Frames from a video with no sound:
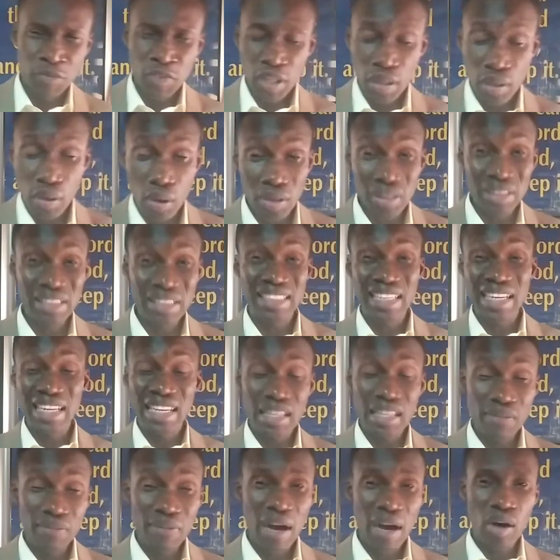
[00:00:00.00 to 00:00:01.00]
Lord,
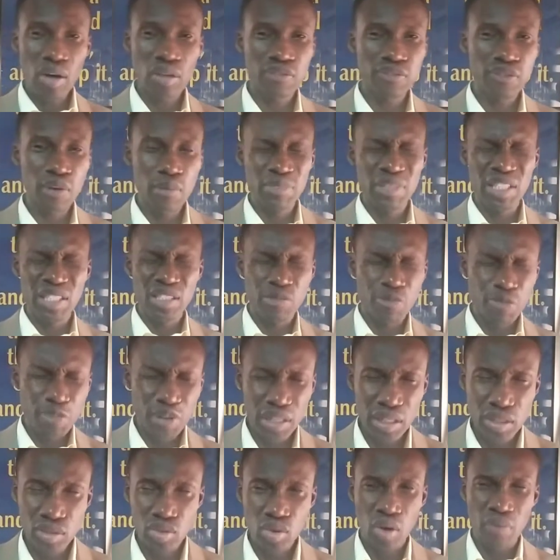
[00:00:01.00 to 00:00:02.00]
deliver us from the
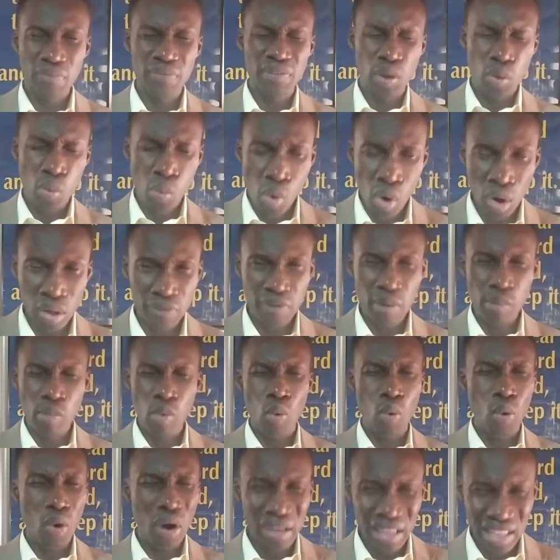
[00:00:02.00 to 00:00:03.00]
spirit of the world,
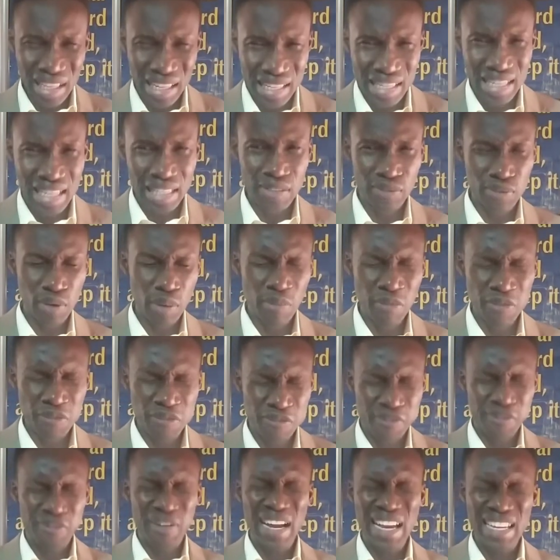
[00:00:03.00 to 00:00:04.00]
from worldliness, from
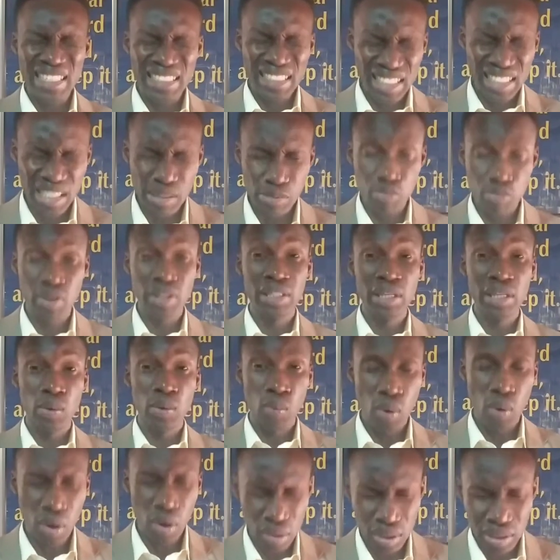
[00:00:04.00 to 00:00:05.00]
friendship with the
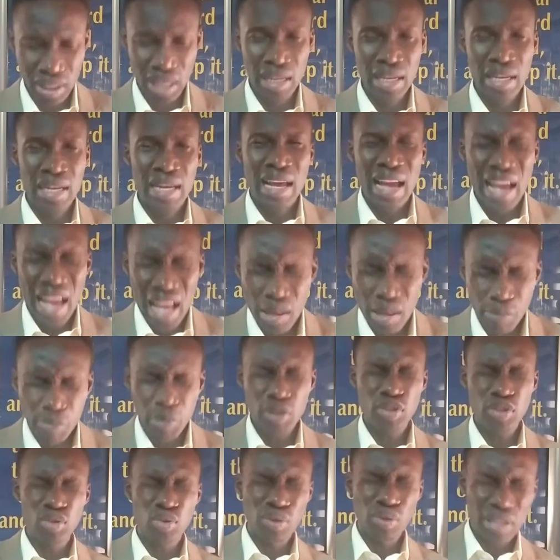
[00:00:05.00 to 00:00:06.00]
world. Help
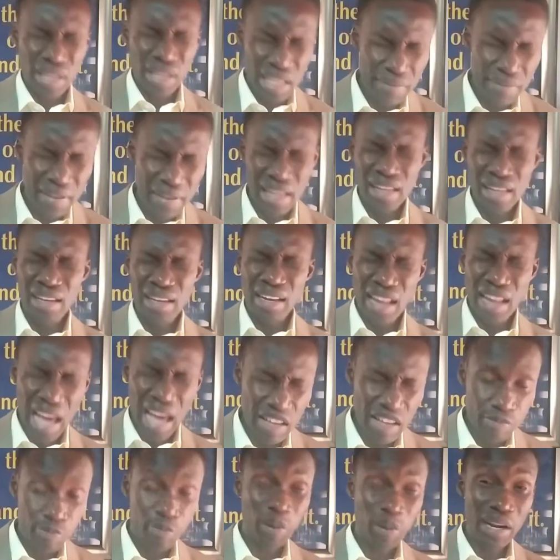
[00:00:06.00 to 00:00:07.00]
us to live a
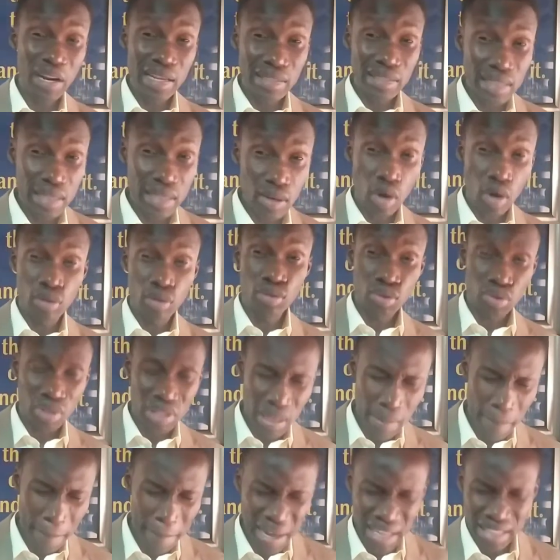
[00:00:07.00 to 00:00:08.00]
life pleasing unto
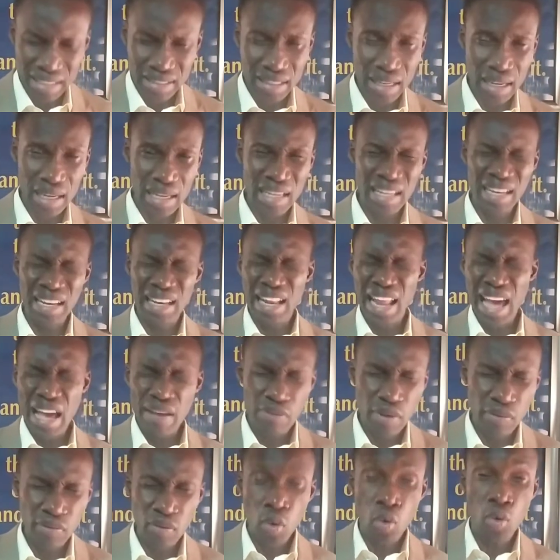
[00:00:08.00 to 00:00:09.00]
the Master, a life
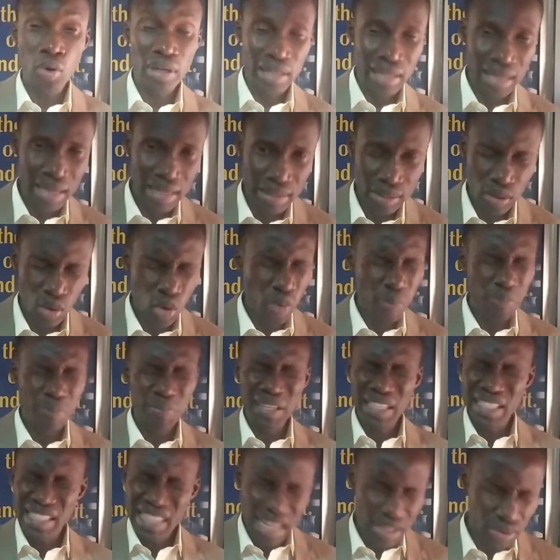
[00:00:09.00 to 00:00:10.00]
of holiness,
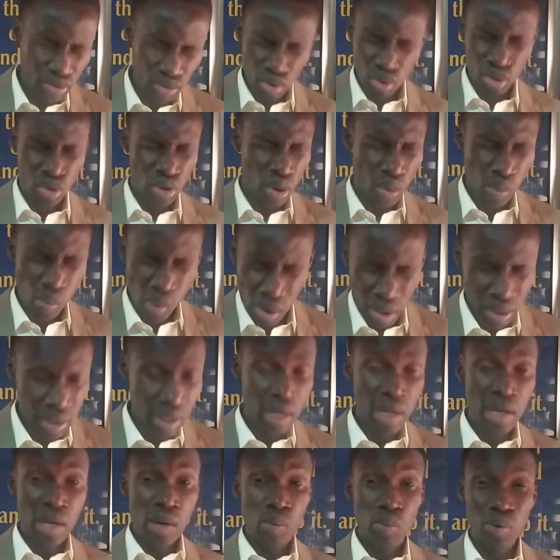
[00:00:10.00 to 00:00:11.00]
obedience to your word.
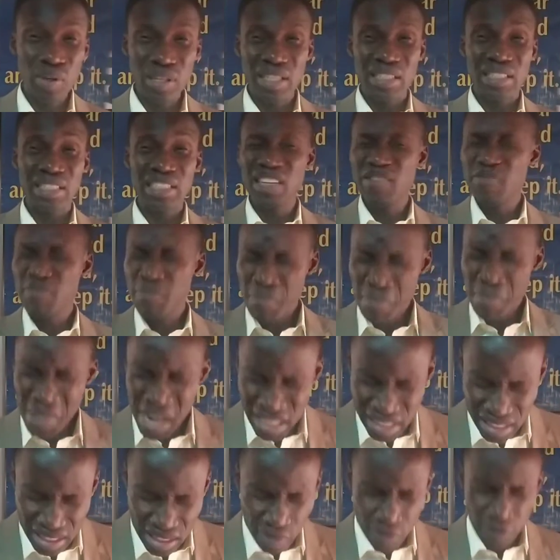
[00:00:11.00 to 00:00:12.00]
We receive
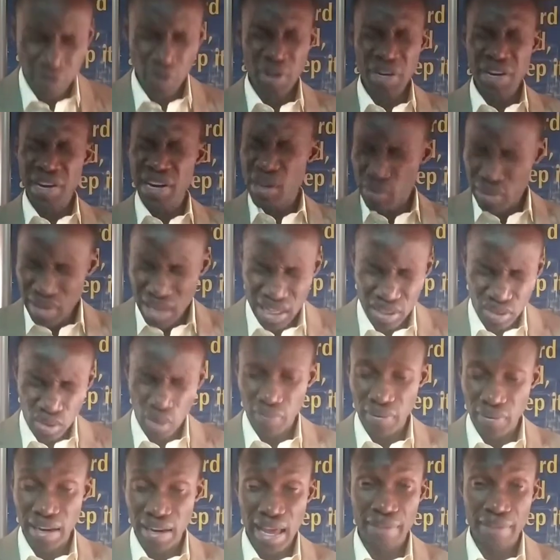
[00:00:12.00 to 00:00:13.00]
mercy for newness
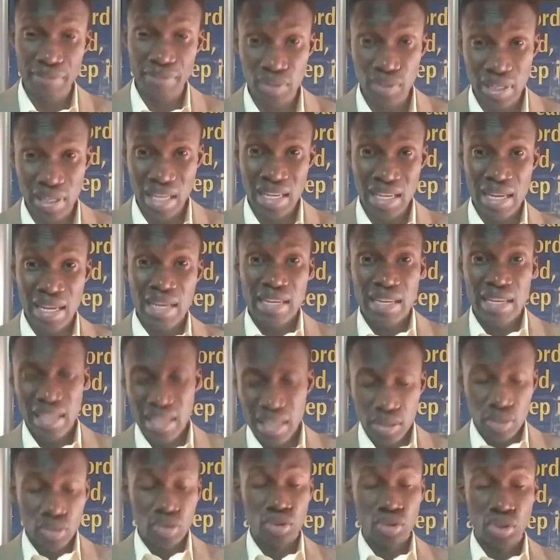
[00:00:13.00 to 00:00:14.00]
of life today.
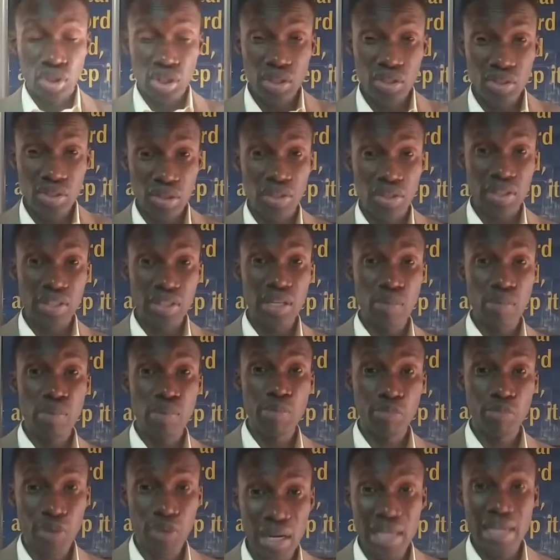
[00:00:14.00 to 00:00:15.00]
In Jesus' name we
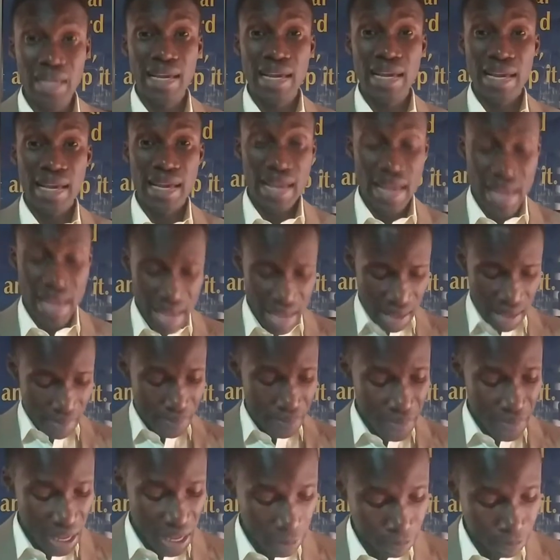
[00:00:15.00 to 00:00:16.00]
pray.
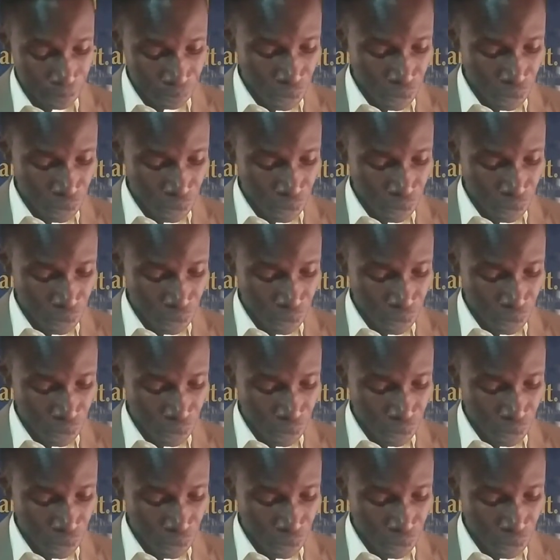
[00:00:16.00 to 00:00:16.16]
Amen.